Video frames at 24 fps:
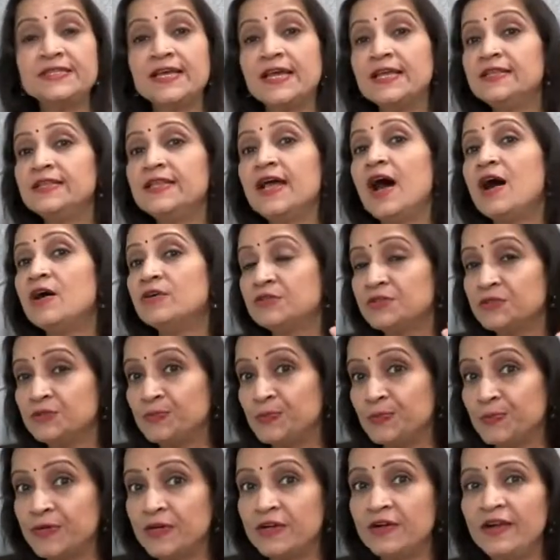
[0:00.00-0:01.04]

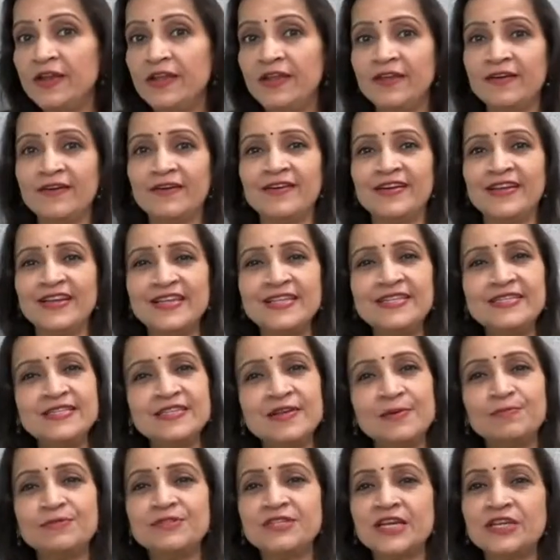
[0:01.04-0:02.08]
10,000 per year is
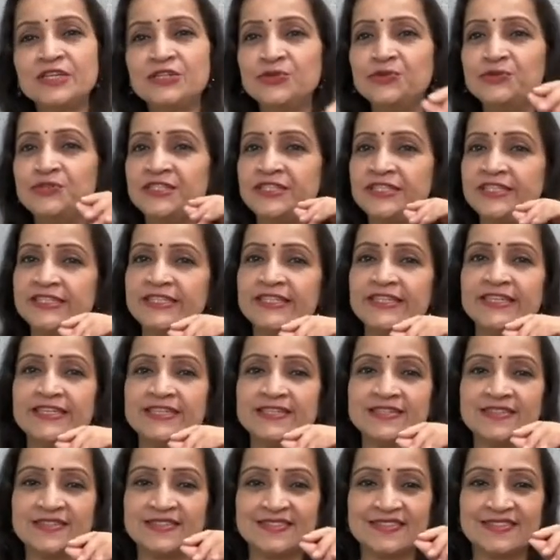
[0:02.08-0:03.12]
subject to
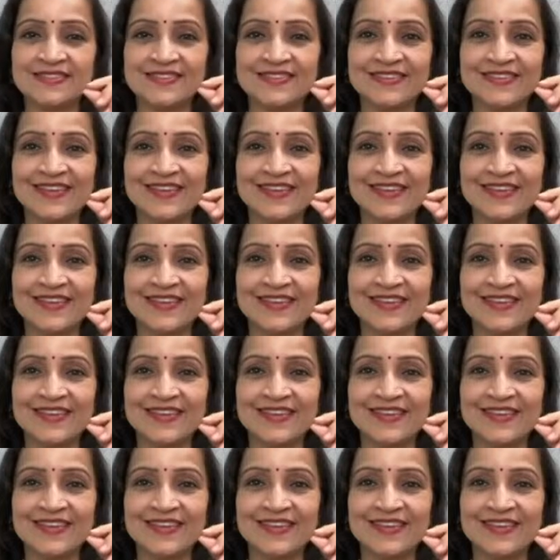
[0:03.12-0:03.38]
TDS.